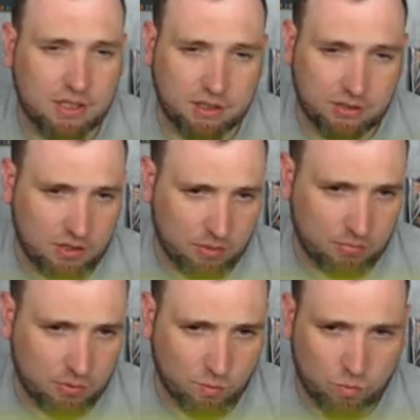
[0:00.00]

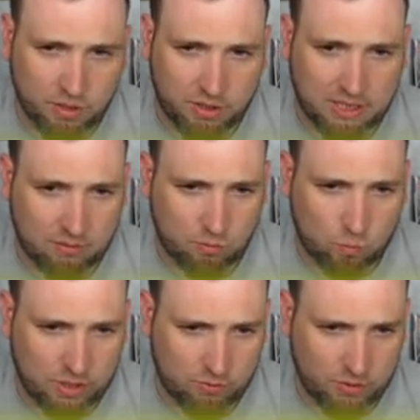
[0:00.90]
Number one in the
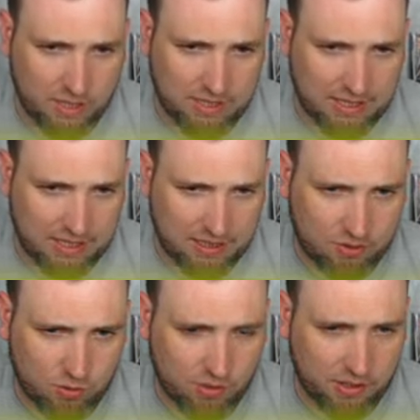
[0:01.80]
win rate
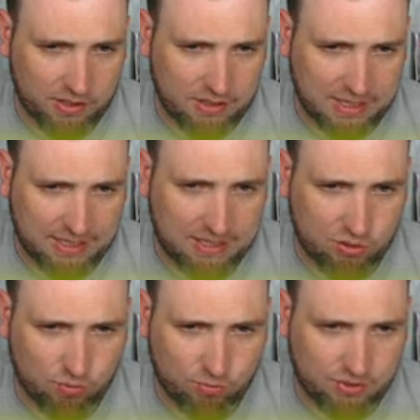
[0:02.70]
category,
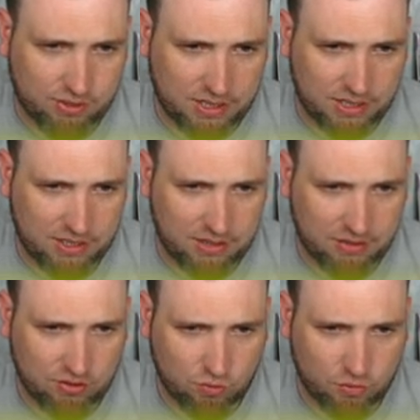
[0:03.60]
92%,
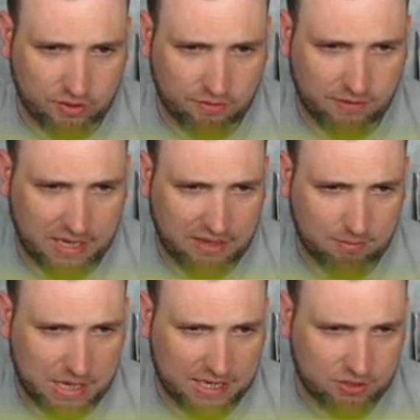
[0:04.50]
25
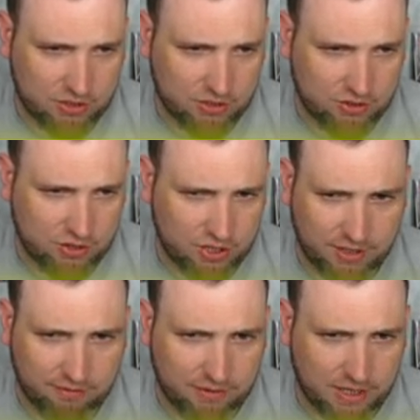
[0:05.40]
matches,
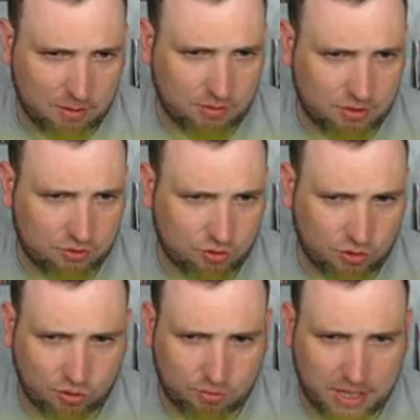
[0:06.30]
JFAM,
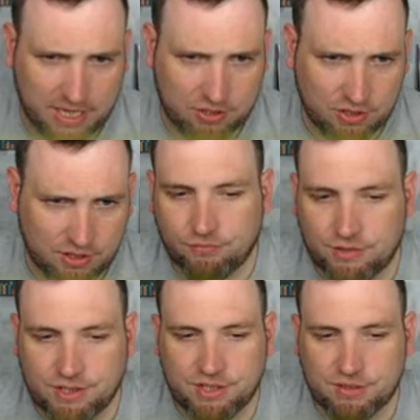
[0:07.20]
Control Magic.
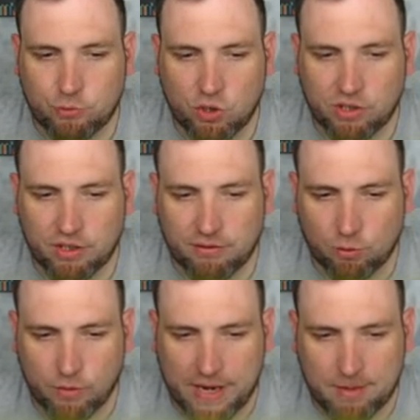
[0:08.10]
This is more of a
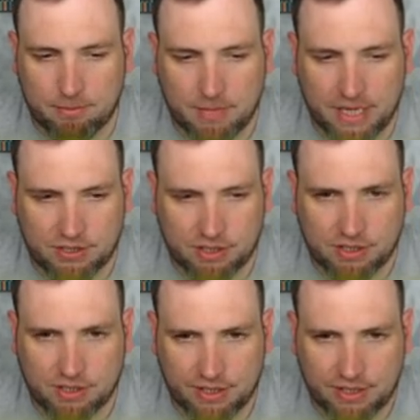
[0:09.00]
ramp
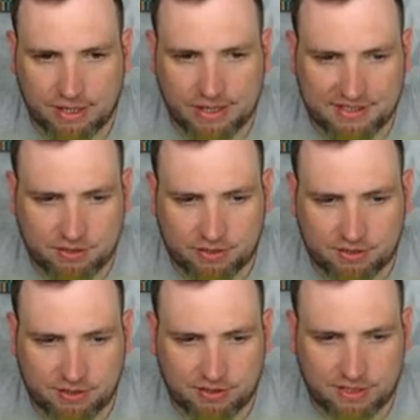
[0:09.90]
magic as you can
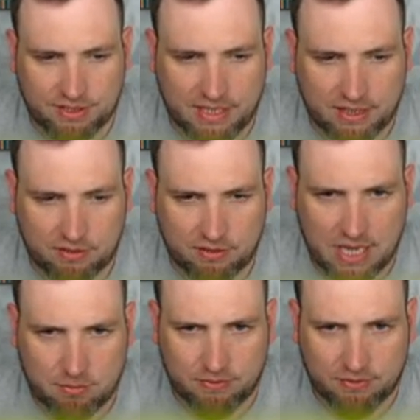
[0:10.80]
see, you get that
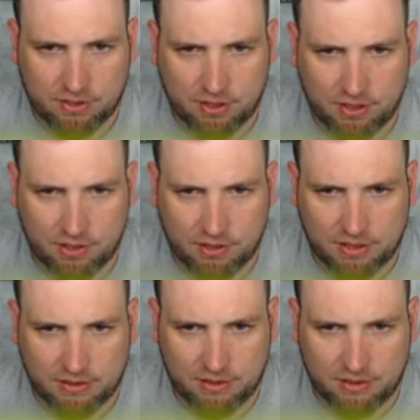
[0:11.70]
Labyrinth Guard and